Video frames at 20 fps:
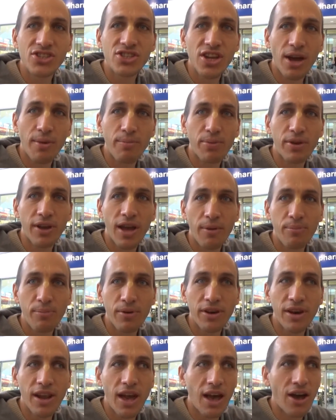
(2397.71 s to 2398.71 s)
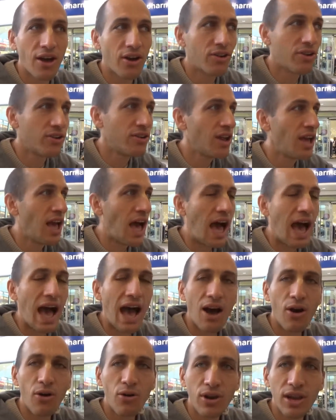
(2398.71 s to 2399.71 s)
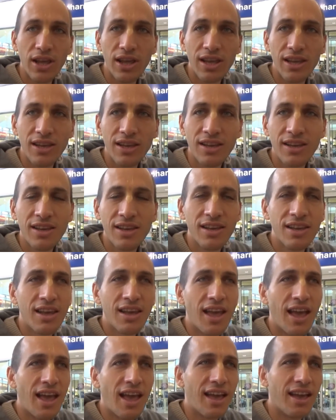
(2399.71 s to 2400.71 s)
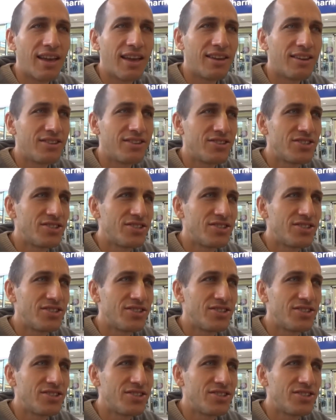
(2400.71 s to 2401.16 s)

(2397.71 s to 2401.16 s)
jumping up and down, howling, and